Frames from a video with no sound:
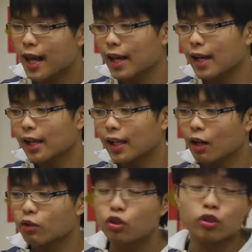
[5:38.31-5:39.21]
that
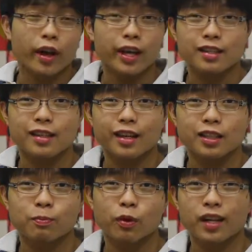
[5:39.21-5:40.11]
allows you to
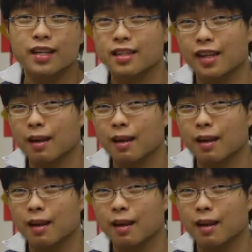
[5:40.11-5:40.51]
export as an